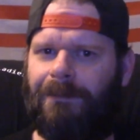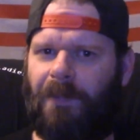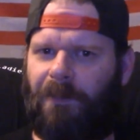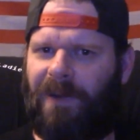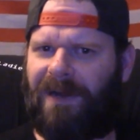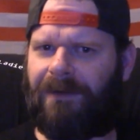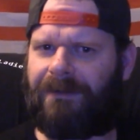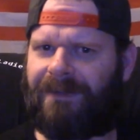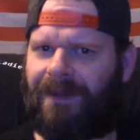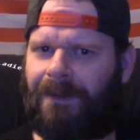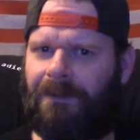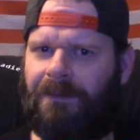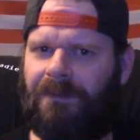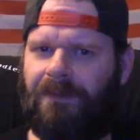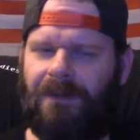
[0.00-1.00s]
my parents'
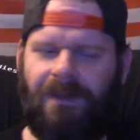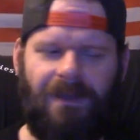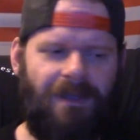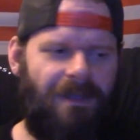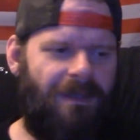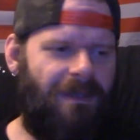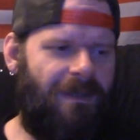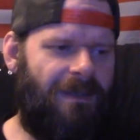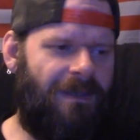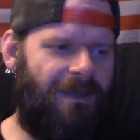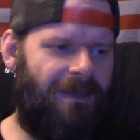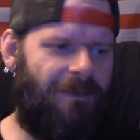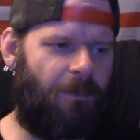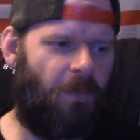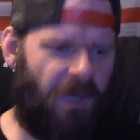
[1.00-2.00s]
house, uh,
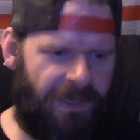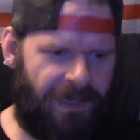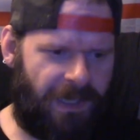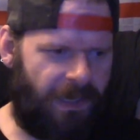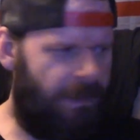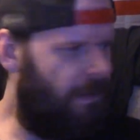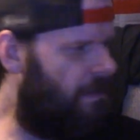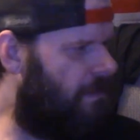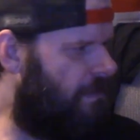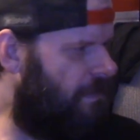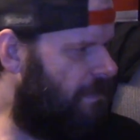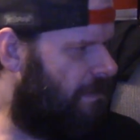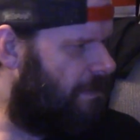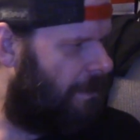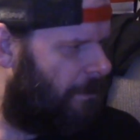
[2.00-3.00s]
Monday,
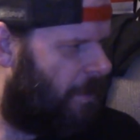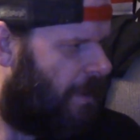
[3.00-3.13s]
and I'm